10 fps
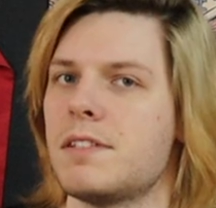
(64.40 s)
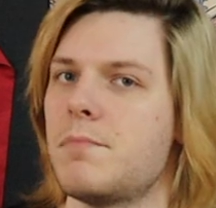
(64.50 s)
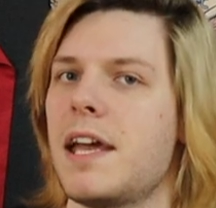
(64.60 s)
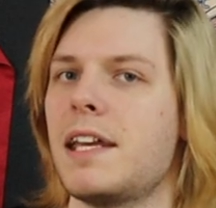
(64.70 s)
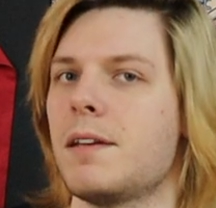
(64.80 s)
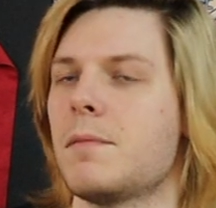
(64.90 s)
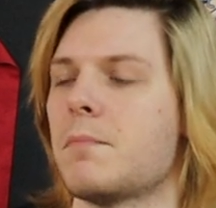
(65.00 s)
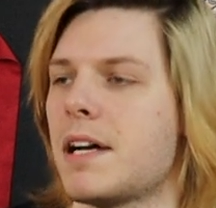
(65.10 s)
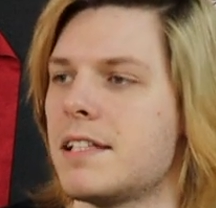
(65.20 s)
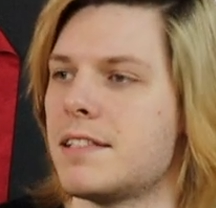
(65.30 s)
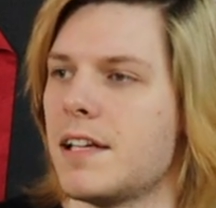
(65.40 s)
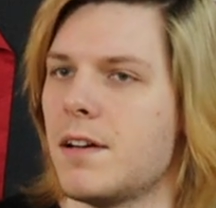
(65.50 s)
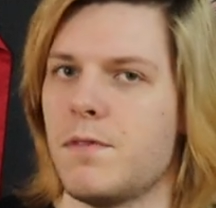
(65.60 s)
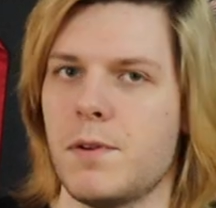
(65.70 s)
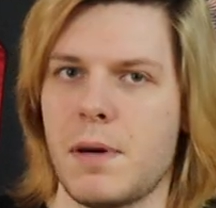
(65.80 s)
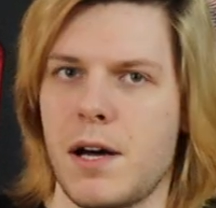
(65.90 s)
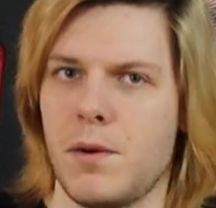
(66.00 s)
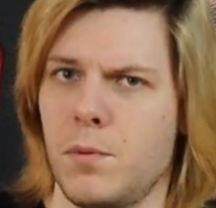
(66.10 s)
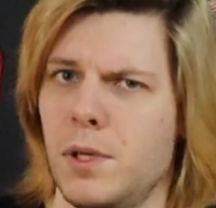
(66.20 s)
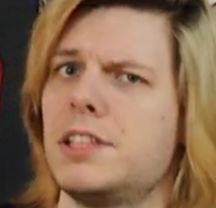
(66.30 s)
debating myself
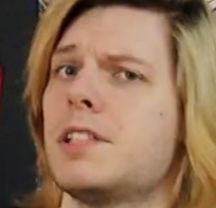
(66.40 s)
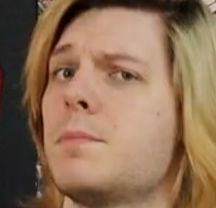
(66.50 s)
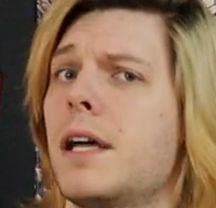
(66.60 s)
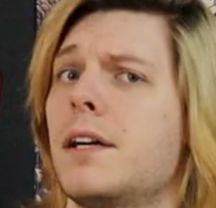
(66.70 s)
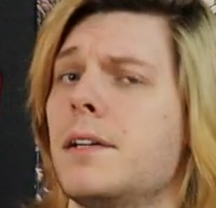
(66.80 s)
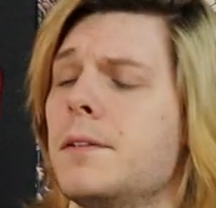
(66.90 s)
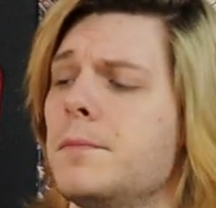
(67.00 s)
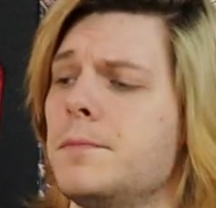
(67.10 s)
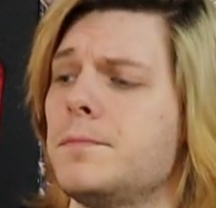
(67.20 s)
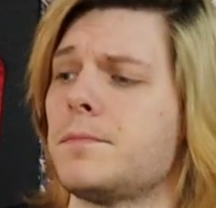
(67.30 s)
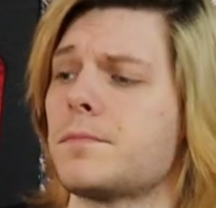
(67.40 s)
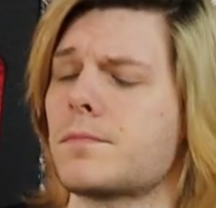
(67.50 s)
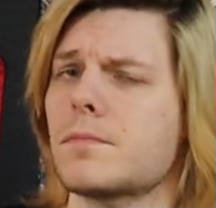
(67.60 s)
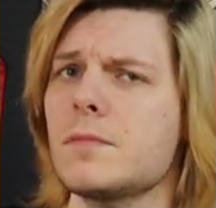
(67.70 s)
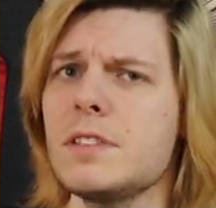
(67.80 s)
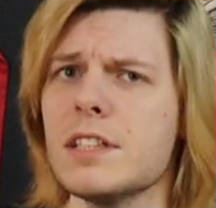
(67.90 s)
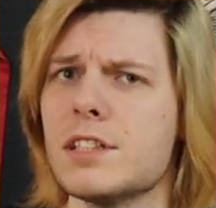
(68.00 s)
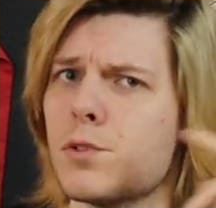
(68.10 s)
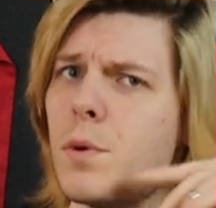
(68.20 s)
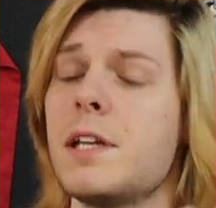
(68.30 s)
about which is better.
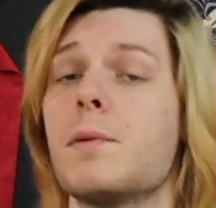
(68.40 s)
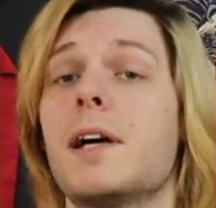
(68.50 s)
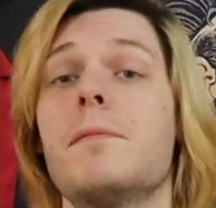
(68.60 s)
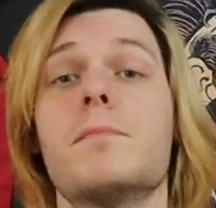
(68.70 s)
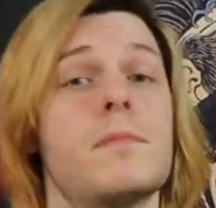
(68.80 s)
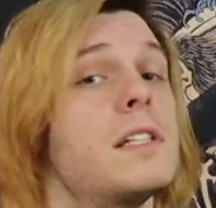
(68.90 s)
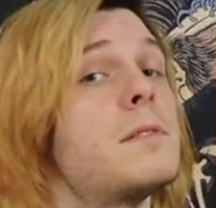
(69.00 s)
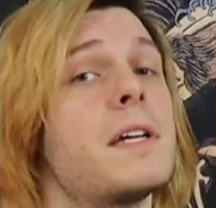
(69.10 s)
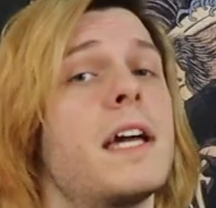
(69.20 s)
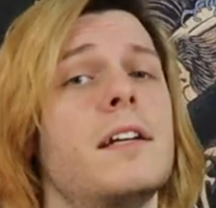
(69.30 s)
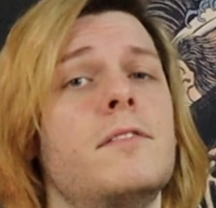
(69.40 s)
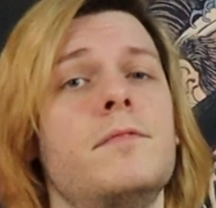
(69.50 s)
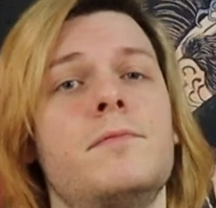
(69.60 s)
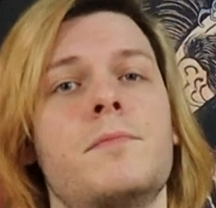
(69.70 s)
So anyway, let's begin.